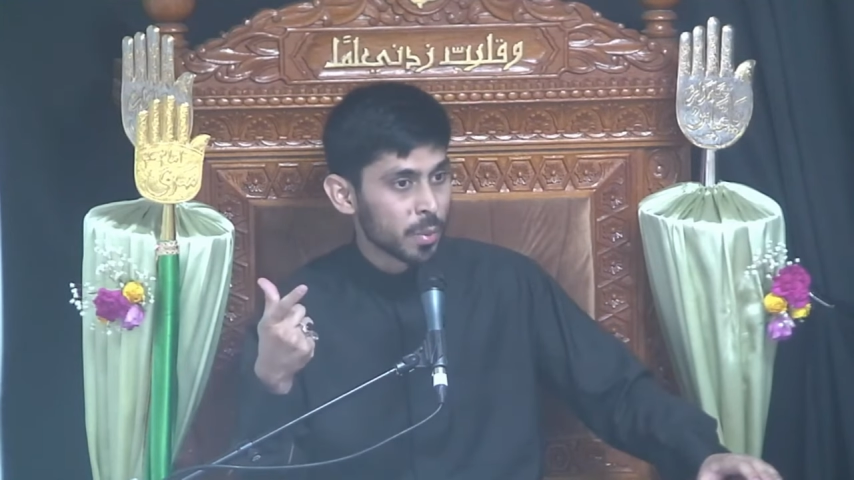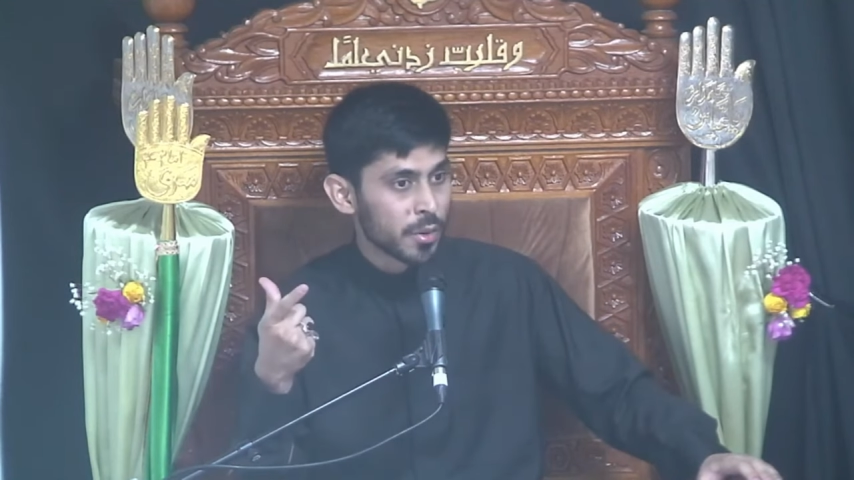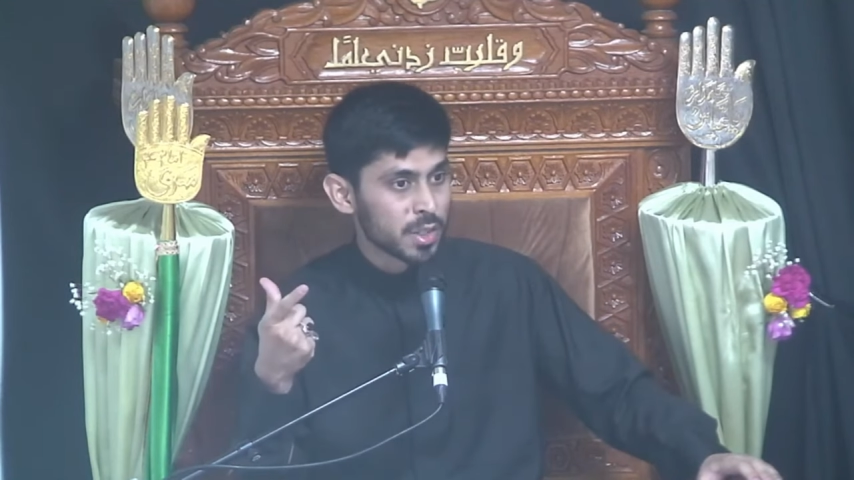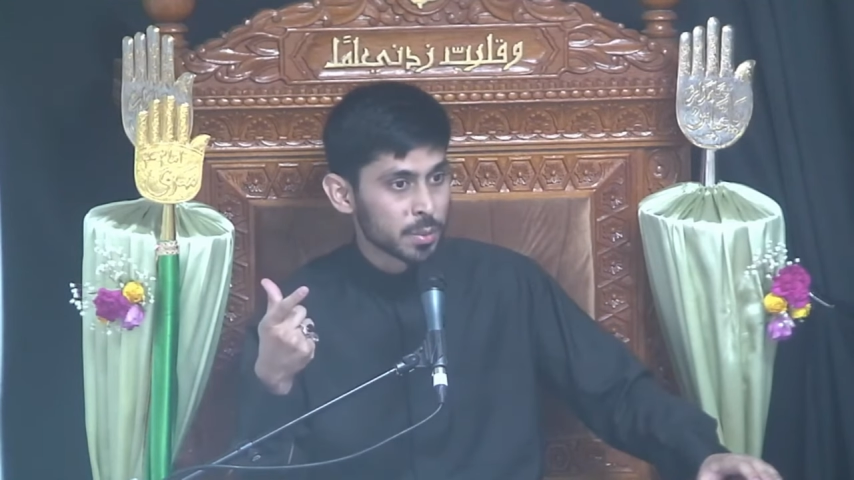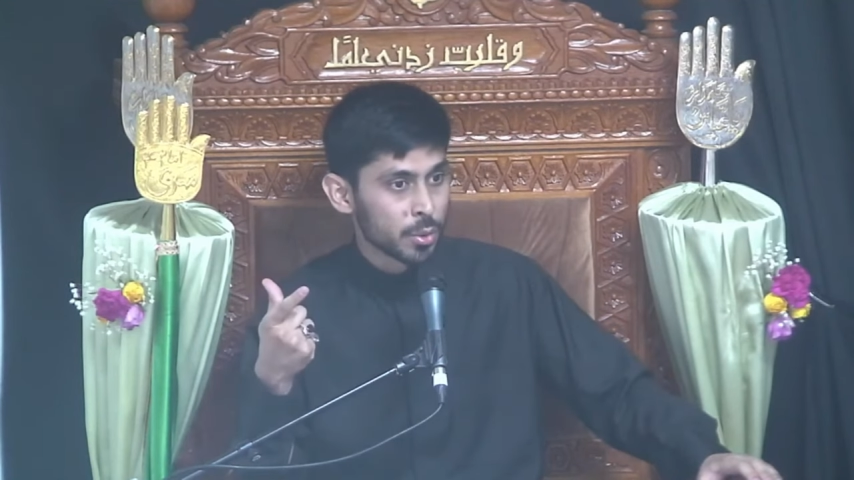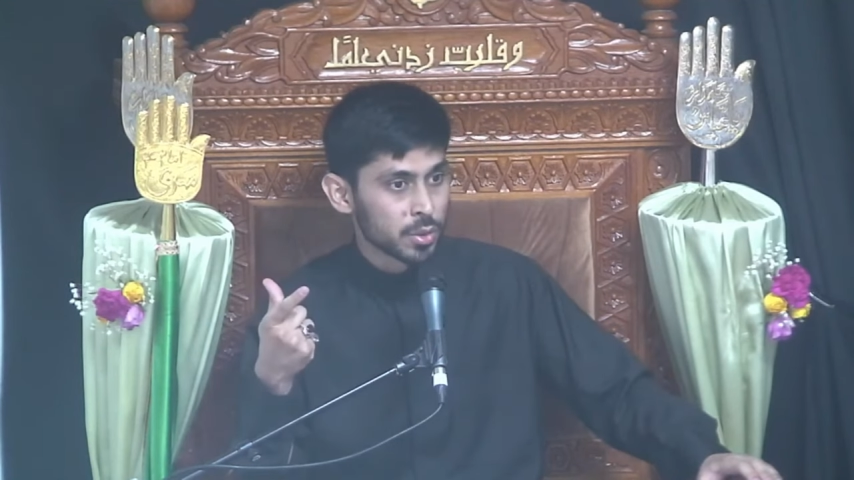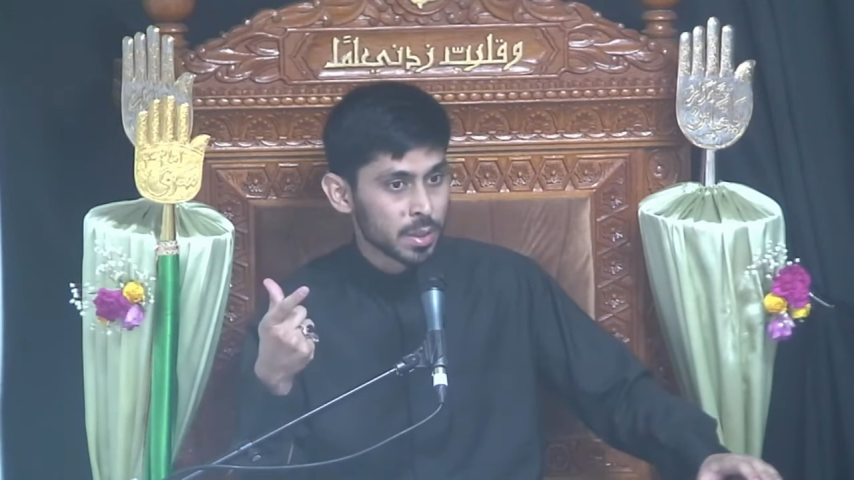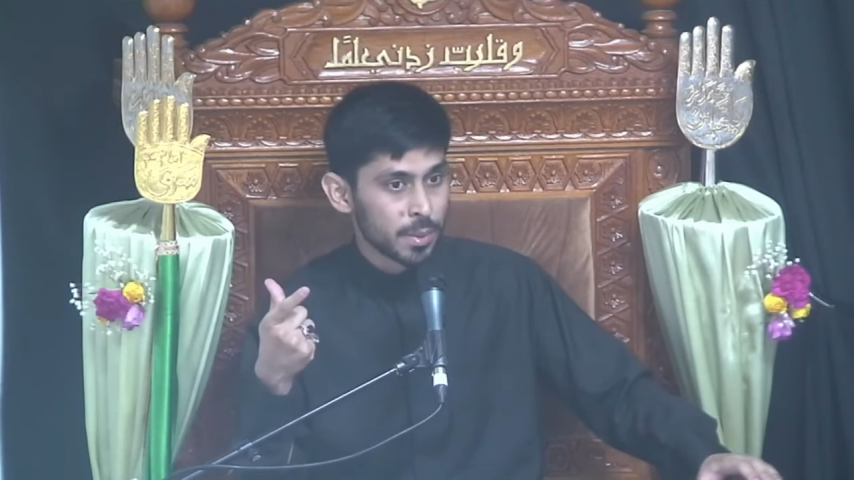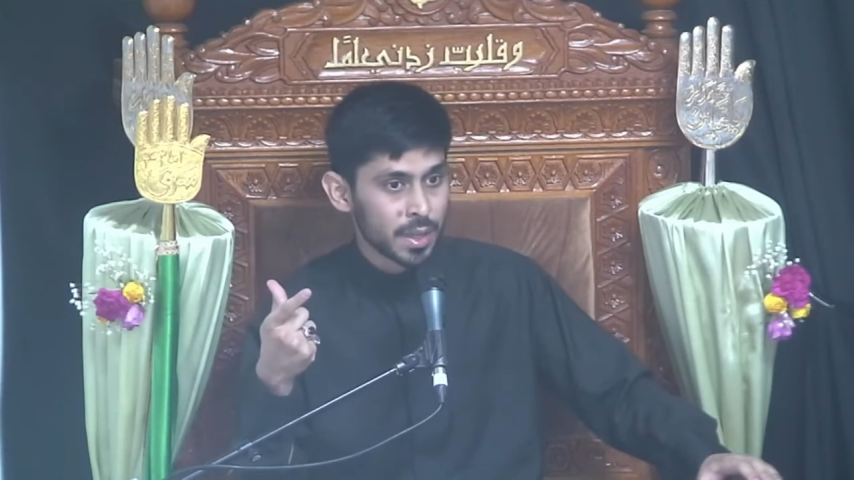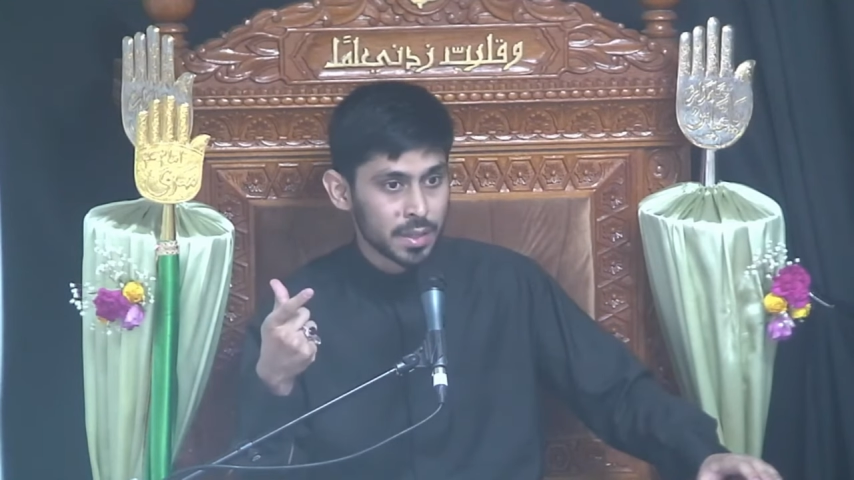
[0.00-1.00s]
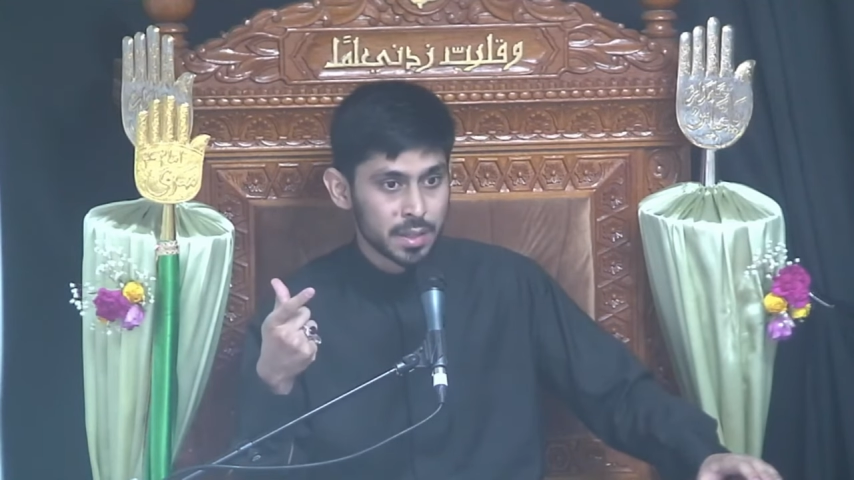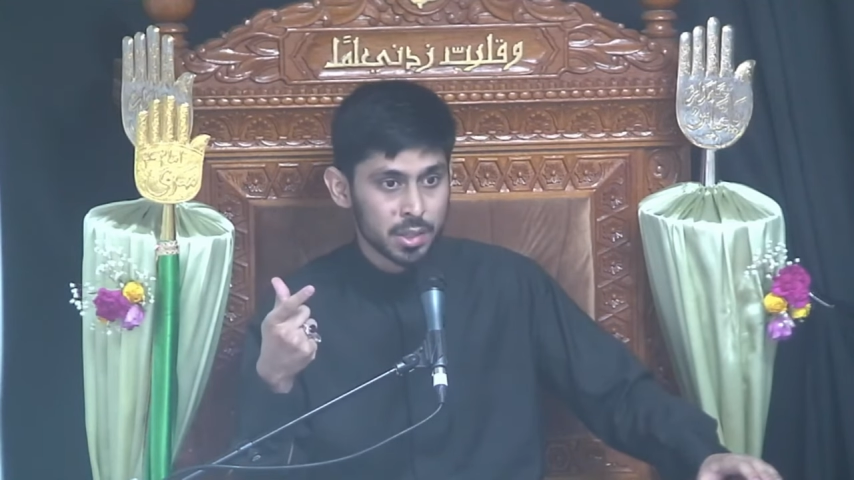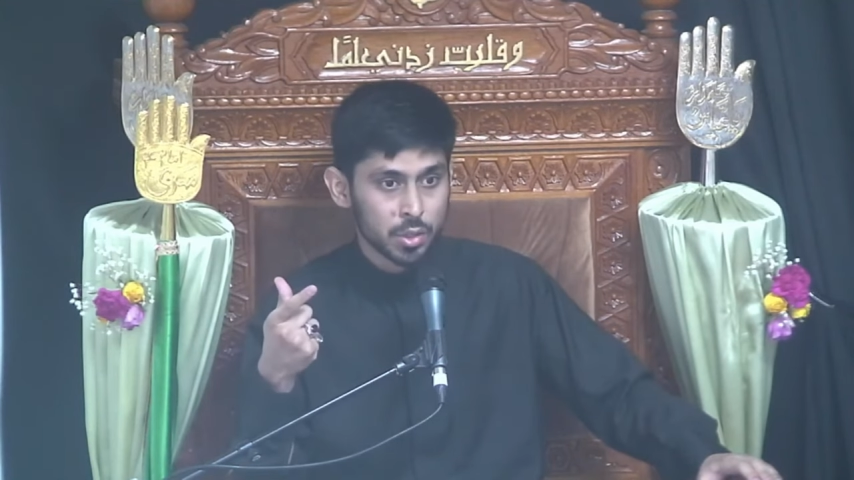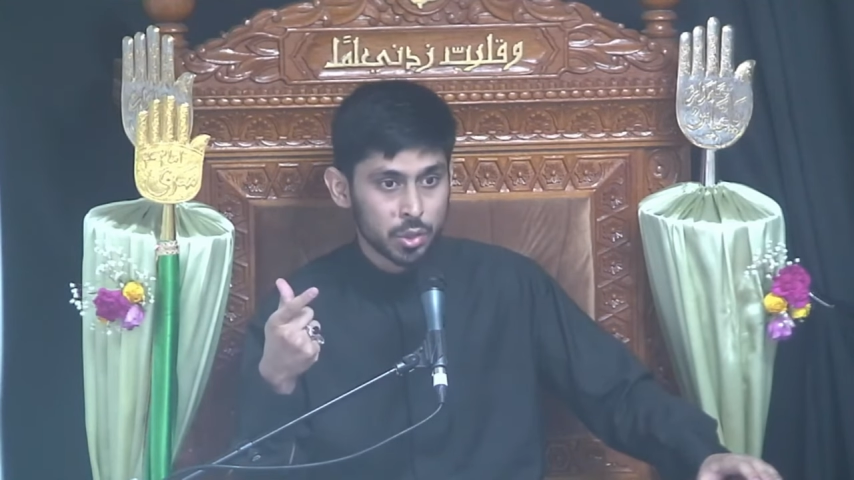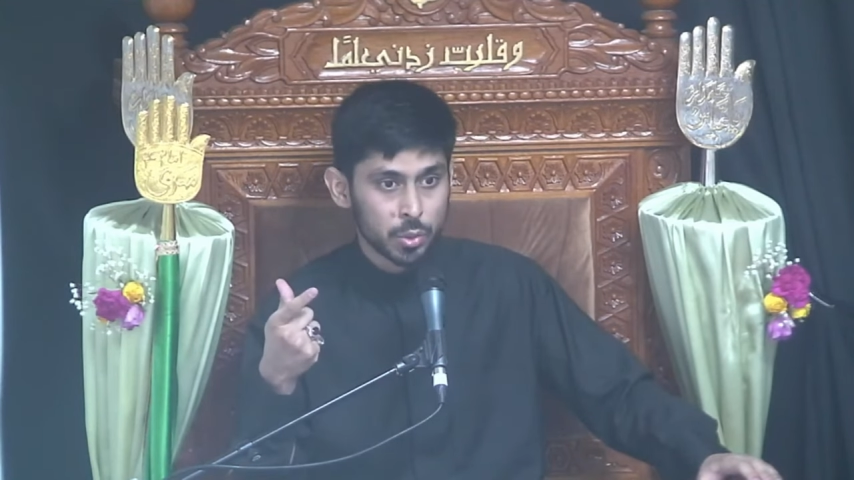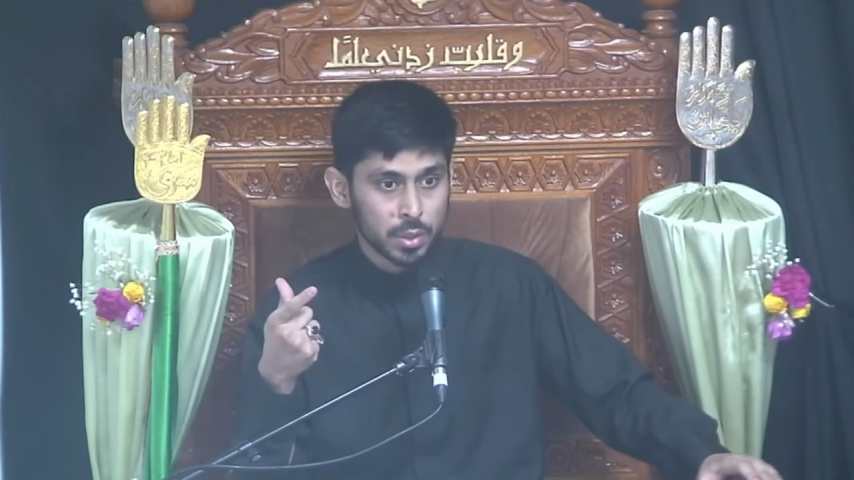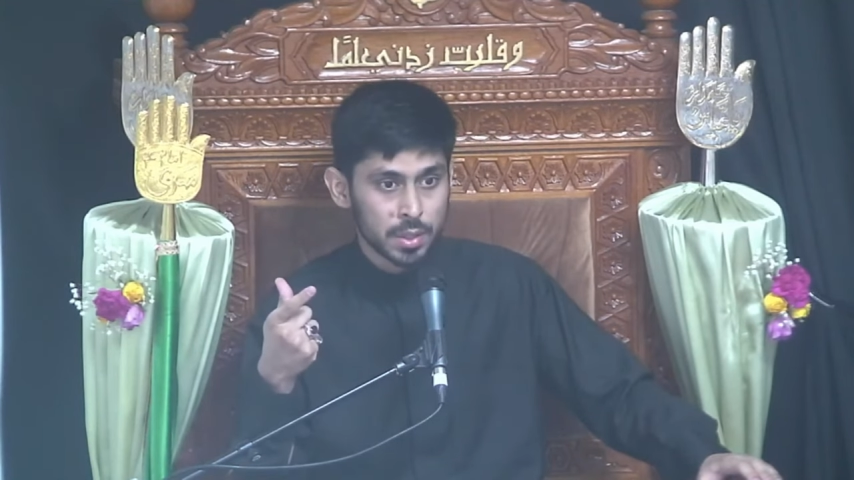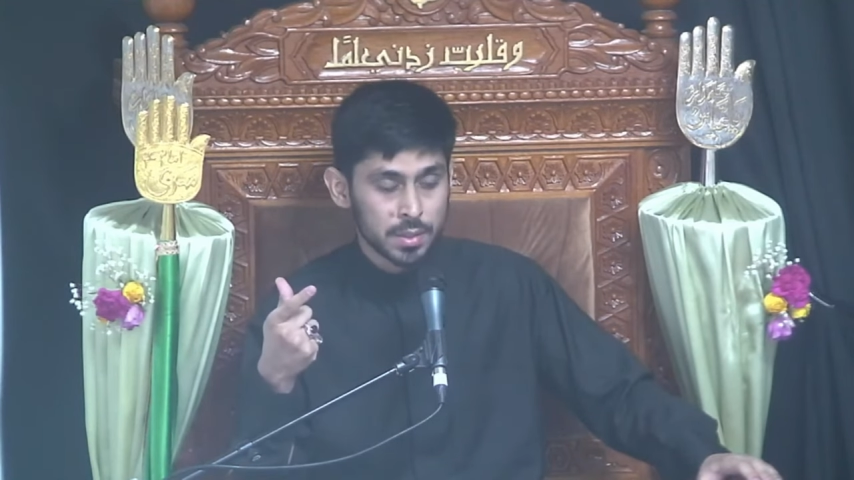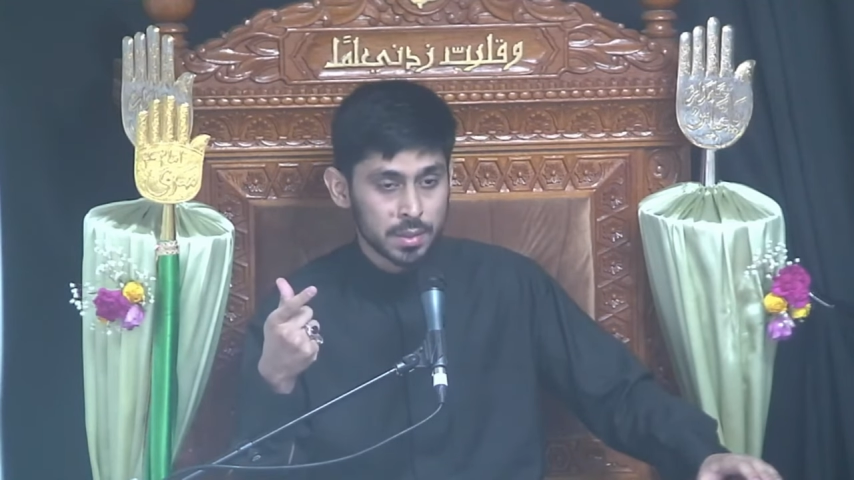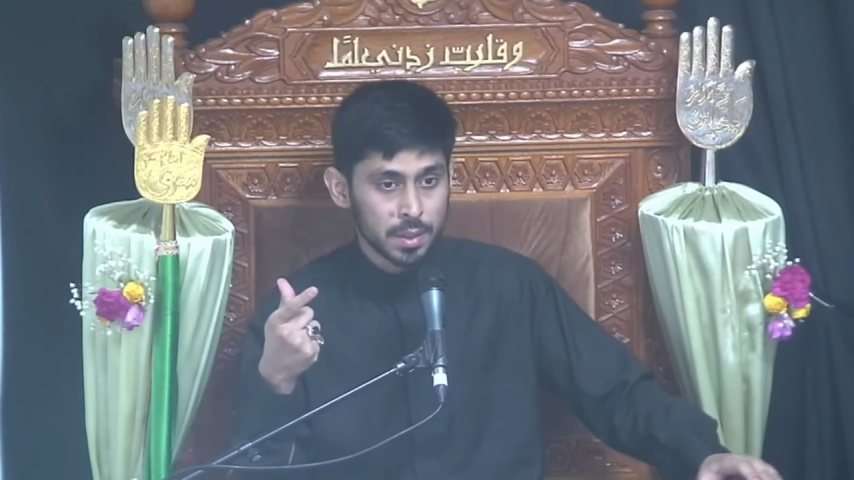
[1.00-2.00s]
my responsibilities and
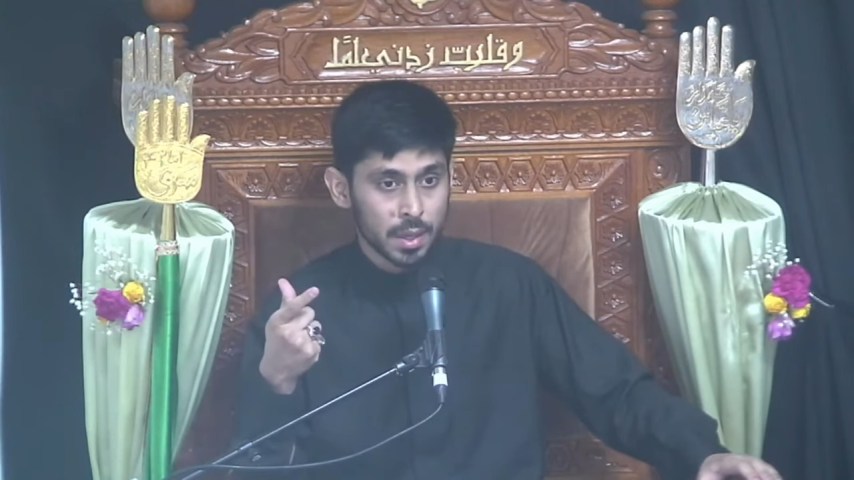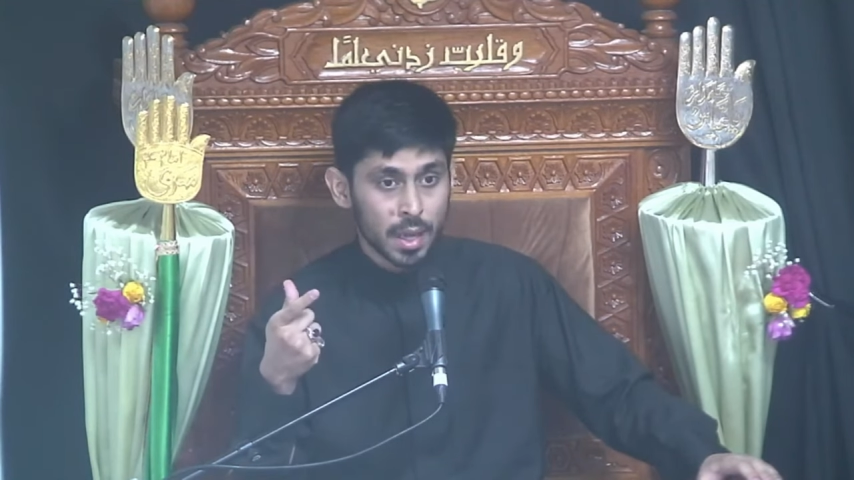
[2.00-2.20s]
duties.